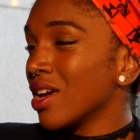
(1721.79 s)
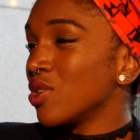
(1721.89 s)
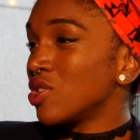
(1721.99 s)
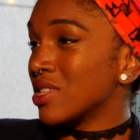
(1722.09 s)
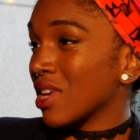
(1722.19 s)

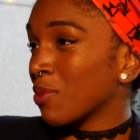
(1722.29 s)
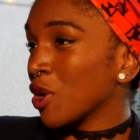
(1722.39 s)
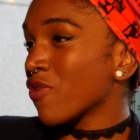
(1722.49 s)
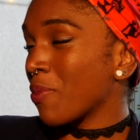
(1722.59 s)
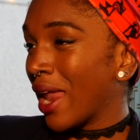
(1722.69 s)
We do a
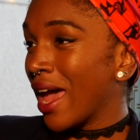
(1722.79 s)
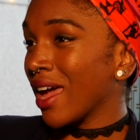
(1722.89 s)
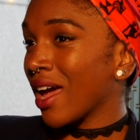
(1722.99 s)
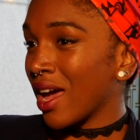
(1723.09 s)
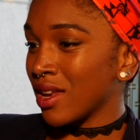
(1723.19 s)
segment of a
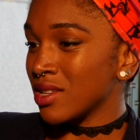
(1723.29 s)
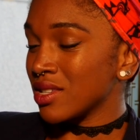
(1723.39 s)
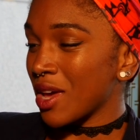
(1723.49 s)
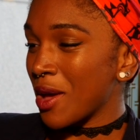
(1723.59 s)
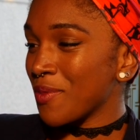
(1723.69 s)
play,
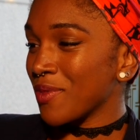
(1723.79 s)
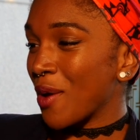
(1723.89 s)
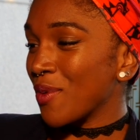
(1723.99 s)
and